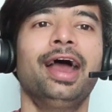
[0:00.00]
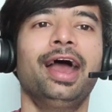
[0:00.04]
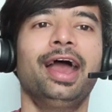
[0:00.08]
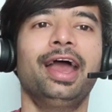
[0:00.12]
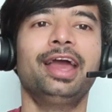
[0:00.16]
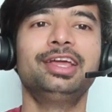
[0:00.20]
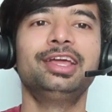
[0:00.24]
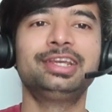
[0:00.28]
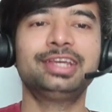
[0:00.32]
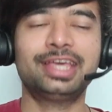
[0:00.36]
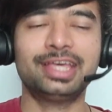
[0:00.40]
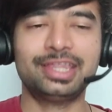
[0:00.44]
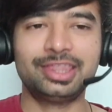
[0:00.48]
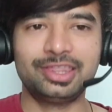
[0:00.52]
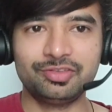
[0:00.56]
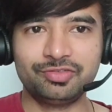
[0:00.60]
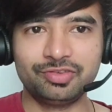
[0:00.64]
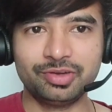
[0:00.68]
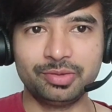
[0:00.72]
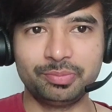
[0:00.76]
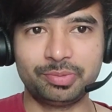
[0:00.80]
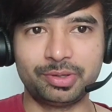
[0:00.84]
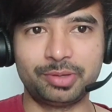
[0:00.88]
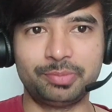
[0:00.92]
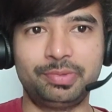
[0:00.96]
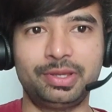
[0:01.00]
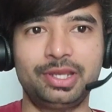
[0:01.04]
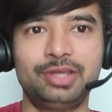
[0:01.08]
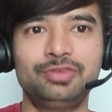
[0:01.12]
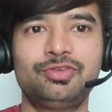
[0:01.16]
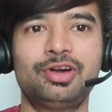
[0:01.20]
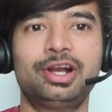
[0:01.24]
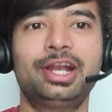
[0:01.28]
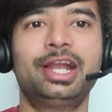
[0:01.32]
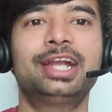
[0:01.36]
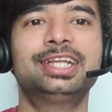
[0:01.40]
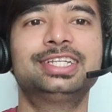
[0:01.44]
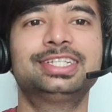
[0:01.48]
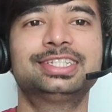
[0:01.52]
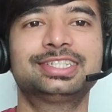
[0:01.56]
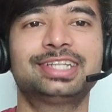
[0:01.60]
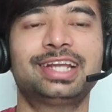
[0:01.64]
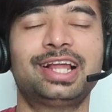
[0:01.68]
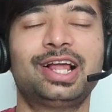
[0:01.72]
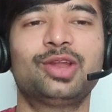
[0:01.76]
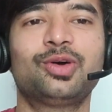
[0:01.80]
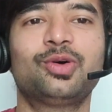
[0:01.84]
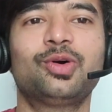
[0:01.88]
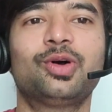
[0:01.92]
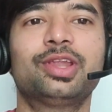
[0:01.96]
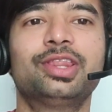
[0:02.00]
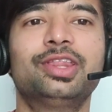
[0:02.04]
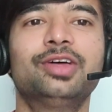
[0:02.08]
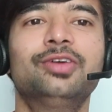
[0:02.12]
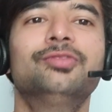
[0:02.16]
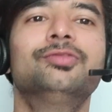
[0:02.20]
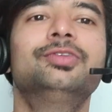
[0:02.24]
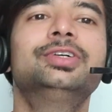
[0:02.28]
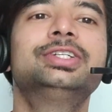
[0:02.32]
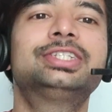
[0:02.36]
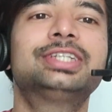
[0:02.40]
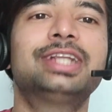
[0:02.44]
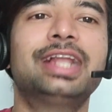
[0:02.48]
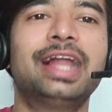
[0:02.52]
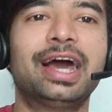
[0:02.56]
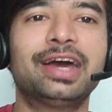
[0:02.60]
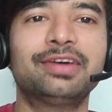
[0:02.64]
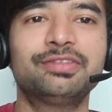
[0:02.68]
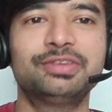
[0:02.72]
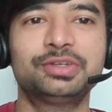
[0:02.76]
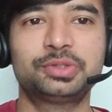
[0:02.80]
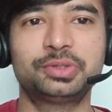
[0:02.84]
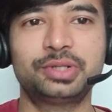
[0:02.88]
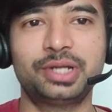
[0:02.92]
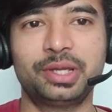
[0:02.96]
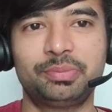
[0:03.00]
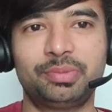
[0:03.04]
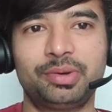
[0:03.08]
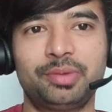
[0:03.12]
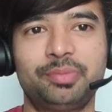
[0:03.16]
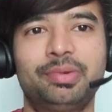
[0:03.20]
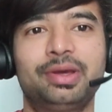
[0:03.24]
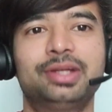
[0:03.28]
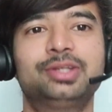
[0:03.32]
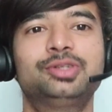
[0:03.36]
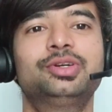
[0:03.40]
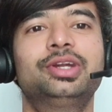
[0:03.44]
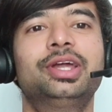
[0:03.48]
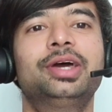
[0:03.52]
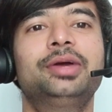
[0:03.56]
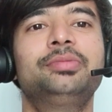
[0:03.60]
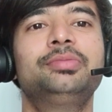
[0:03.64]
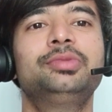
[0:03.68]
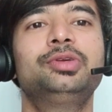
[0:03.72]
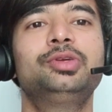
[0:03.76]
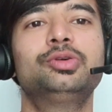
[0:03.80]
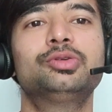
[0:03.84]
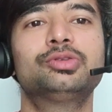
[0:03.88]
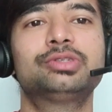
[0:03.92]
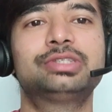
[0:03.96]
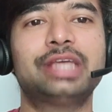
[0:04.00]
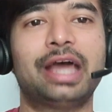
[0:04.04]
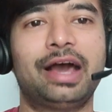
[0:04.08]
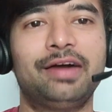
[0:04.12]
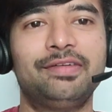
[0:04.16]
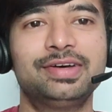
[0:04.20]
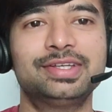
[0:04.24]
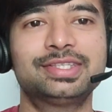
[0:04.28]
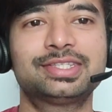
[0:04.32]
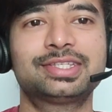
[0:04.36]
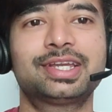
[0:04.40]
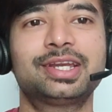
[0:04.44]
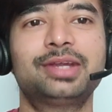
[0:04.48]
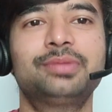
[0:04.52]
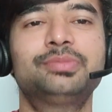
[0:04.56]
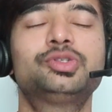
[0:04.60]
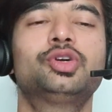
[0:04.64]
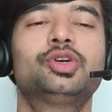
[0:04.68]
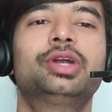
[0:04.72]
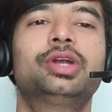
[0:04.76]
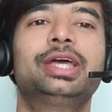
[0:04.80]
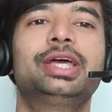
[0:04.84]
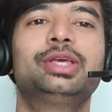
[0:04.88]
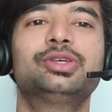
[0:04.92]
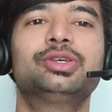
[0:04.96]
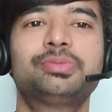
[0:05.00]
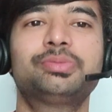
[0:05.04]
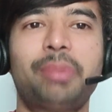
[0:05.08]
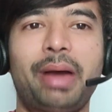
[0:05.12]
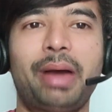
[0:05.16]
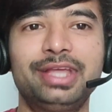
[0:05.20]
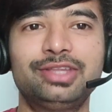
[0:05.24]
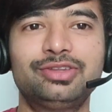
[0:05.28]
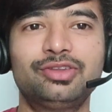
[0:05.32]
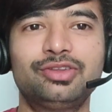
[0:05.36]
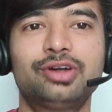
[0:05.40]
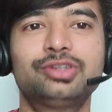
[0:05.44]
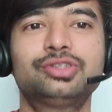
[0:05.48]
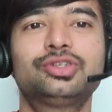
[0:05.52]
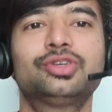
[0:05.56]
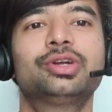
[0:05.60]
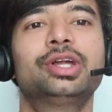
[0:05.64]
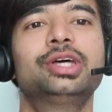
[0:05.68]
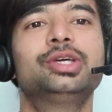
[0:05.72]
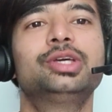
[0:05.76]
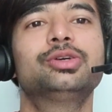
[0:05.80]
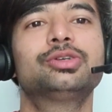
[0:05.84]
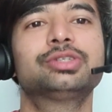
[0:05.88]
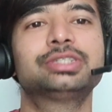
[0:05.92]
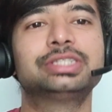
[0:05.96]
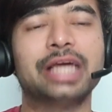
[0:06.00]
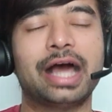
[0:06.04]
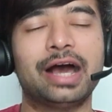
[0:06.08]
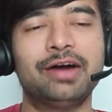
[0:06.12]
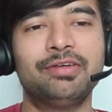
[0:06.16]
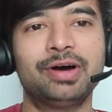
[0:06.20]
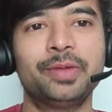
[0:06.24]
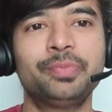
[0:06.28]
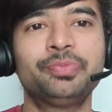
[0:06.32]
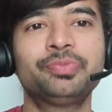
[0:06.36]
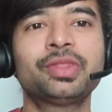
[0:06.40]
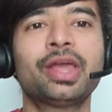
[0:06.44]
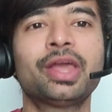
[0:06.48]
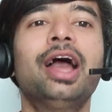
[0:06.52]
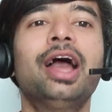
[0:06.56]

In case if I'm preparing for data structure and algorithm, which language should I prepare? Should I use JavaScript? Should I use Python? Should I use Java?